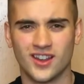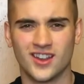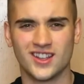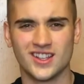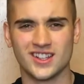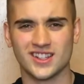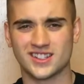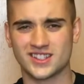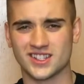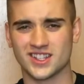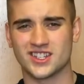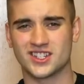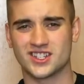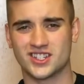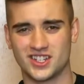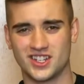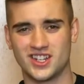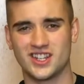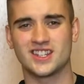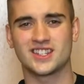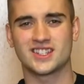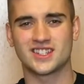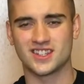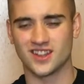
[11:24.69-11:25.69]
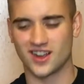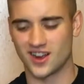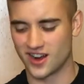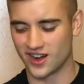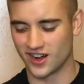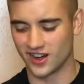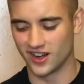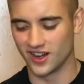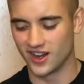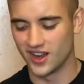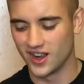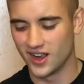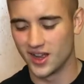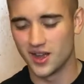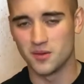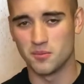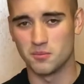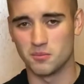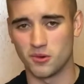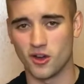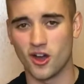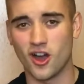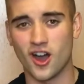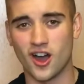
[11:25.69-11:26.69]
It's a G Star
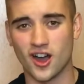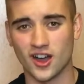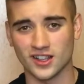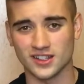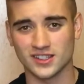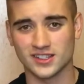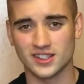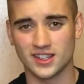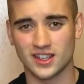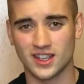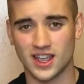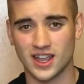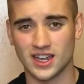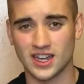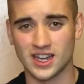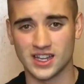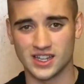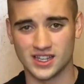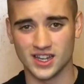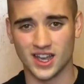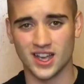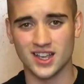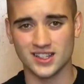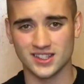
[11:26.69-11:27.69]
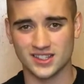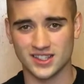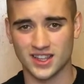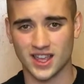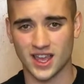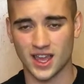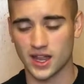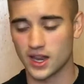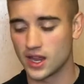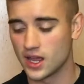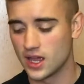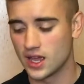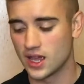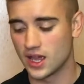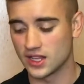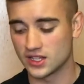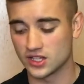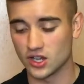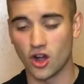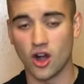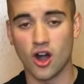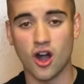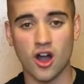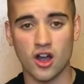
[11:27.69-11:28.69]
Boss, and it does that.
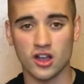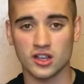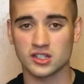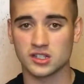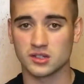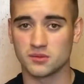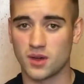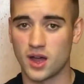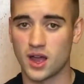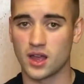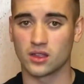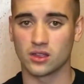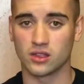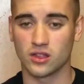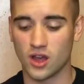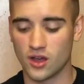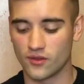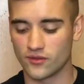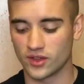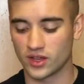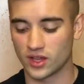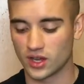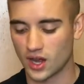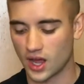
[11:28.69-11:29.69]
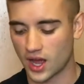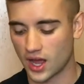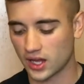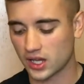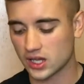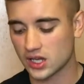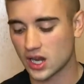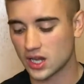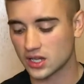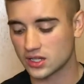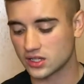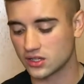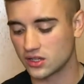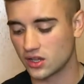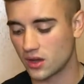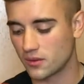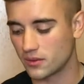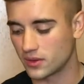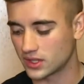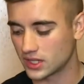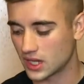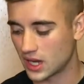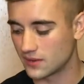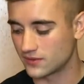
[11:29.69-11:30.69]
It's awesome. I love it. I cannot tell you
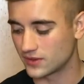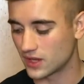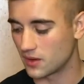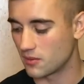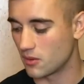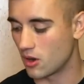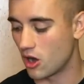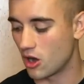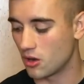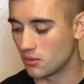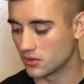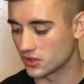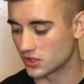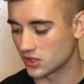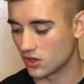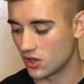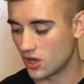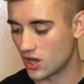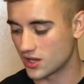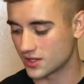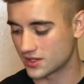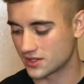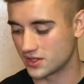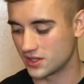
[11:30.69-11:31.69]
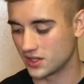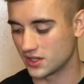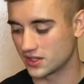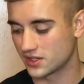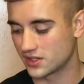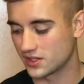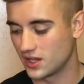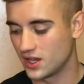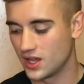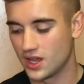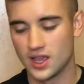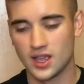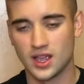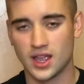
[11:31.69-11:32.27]
how many times I've almost lost this.